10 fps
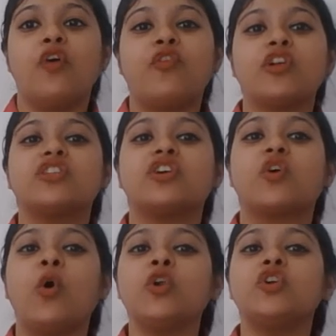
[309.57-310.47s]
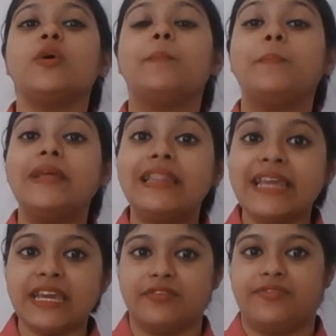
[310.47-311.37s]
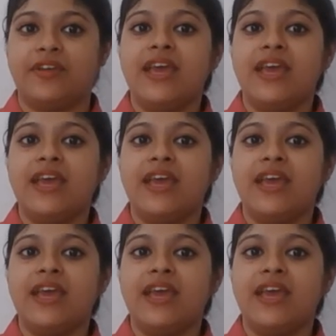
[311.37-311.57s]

for the court to believe